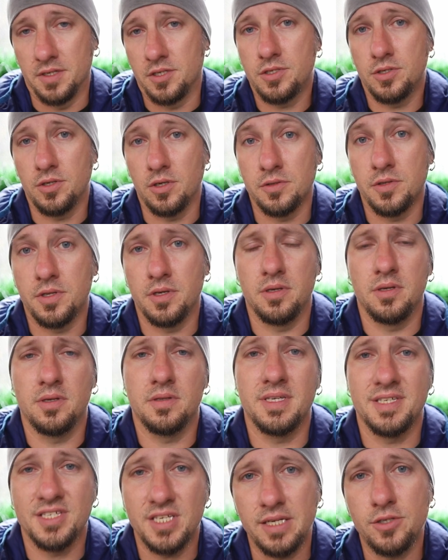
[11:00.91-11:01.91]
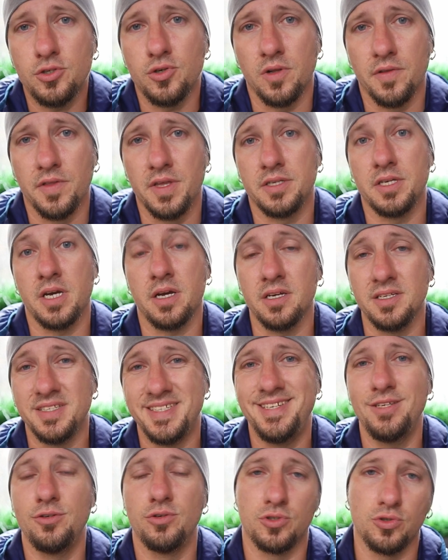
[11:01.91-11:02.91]
This is not the central that I
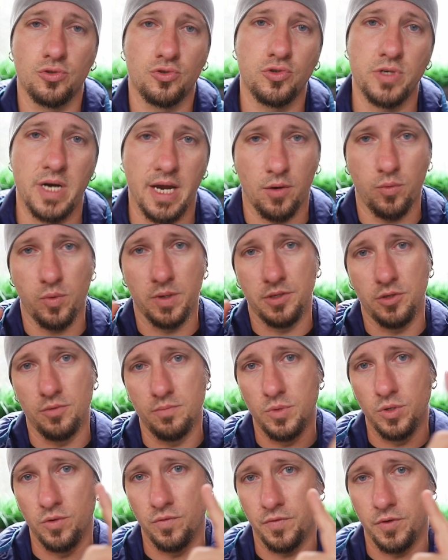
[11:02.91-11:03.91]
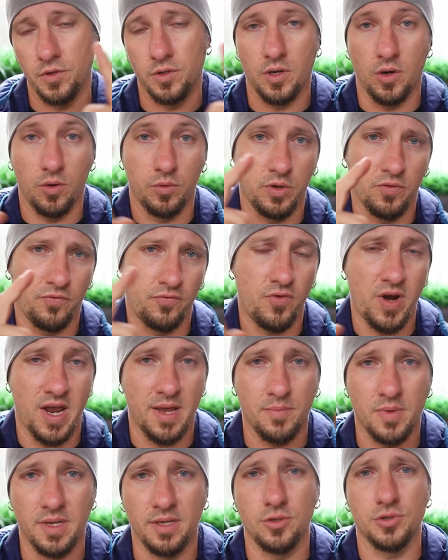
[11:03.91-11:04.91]
continue to track when you move, your
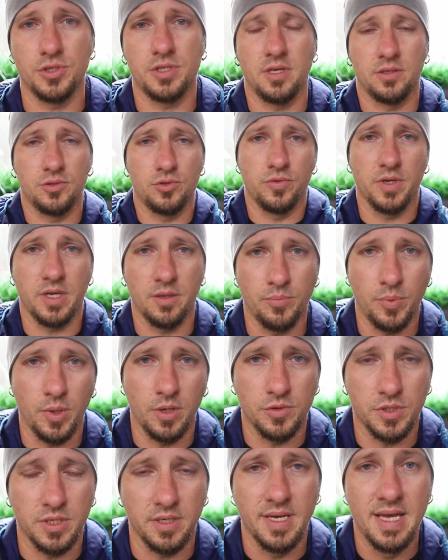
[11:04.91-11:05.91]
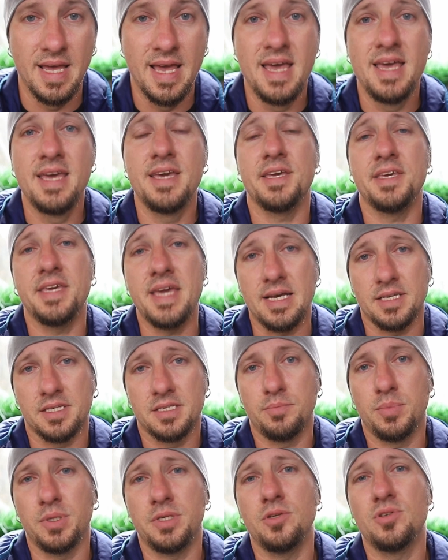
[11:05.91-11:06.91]
frame and you start recomposing.
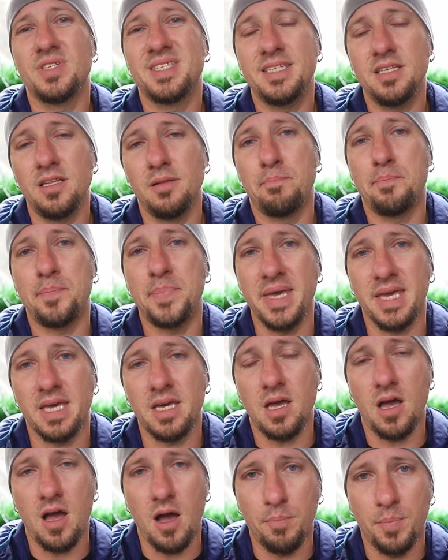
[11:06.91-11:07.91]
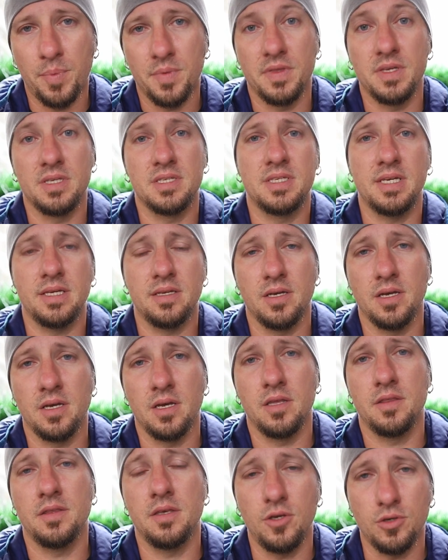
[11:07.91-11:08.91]
Yes, but you still pick up
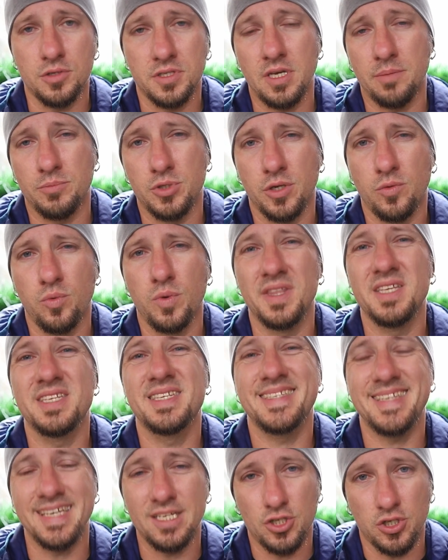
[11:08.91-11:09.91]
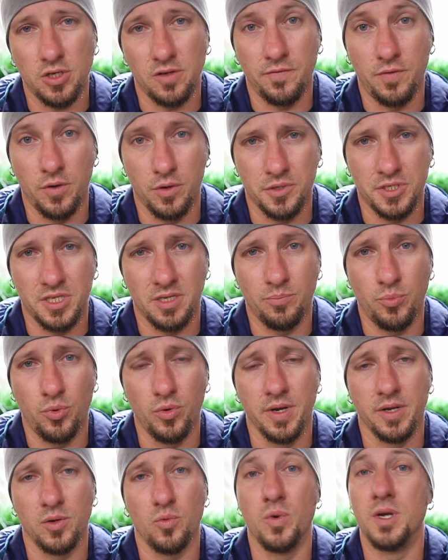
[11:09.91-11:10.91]
your subject with the central focusing
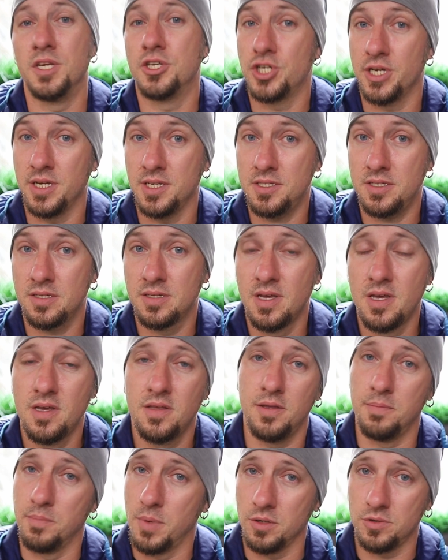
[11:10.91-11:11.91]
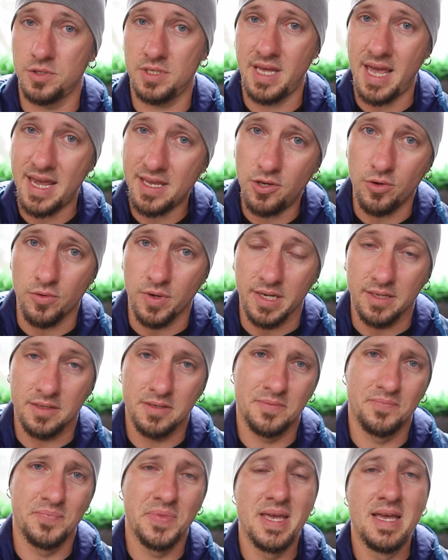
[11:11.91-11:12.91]
point, which is the most
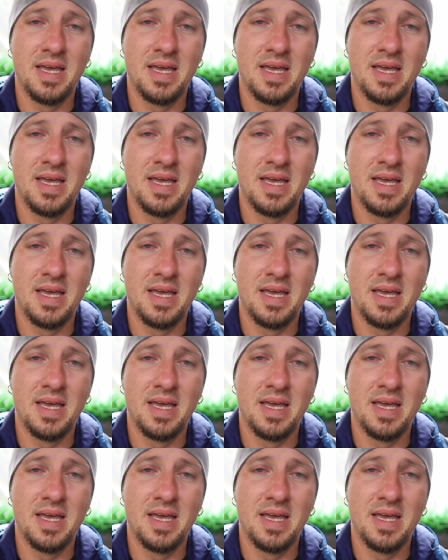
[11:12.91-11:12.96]
accurate.